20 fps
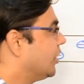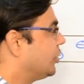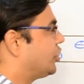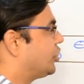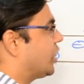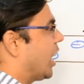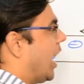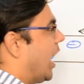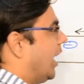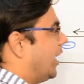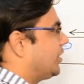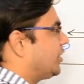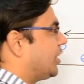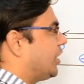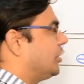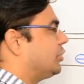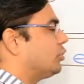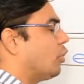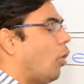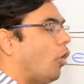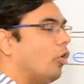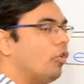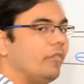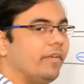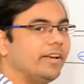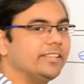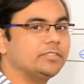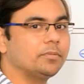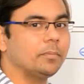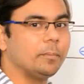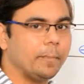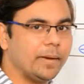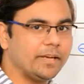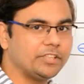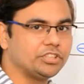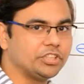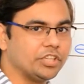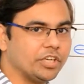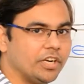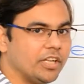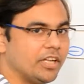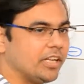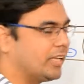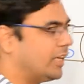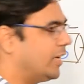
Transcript: charge is always measured